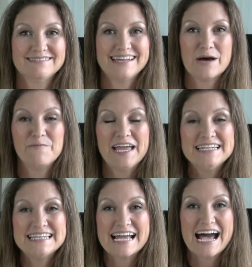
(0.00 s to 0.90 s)
Now,
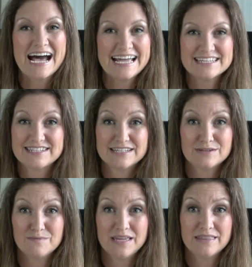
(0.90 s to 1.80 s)
painting eyes
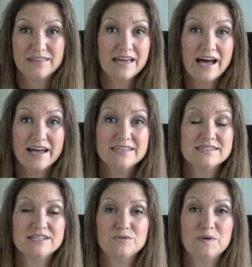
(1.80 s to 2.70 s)
doesn't mean that the eyes
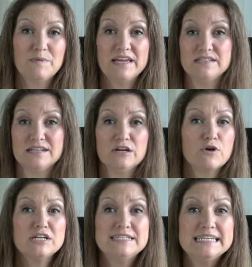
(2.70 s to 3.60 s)
need to be painted in
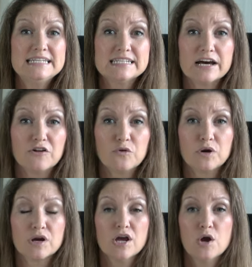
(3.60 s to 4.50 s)
great detail
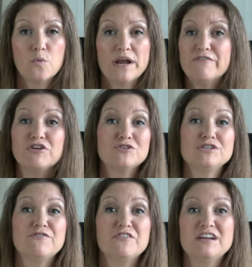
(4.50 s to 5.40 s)
or whatever your
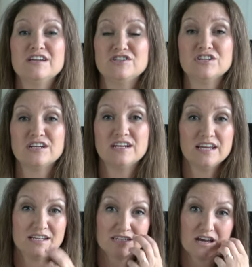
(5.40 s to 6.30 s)
definition
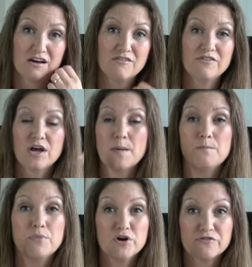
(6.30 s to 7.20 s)
is of
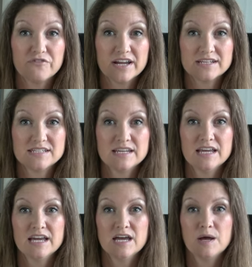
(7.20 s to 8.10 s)
perfect.
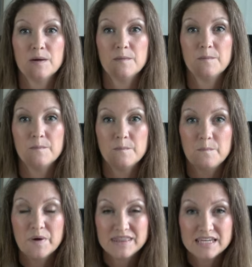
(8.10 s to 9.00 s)

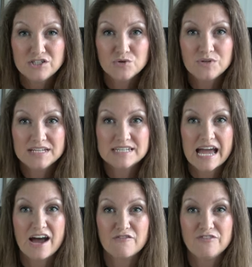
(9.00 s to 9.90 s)
But they do need to
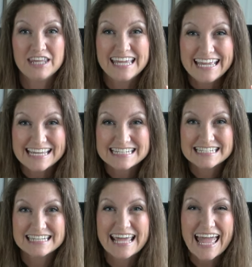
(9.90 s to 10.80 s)
have the
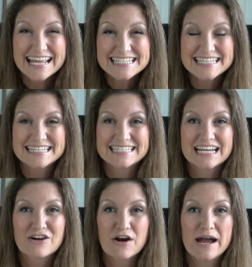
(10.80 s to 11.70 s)
it, the essence
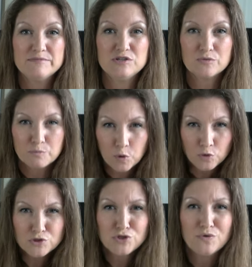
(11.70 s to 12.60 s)
that grabs you and
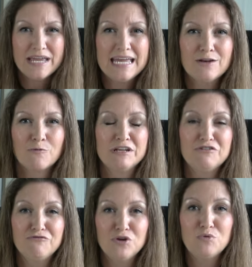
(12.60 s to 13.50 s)
pulls you in when
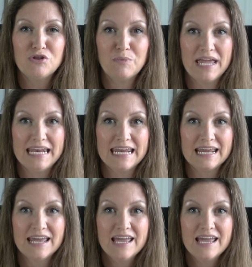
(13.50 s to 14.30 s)
you view the painting.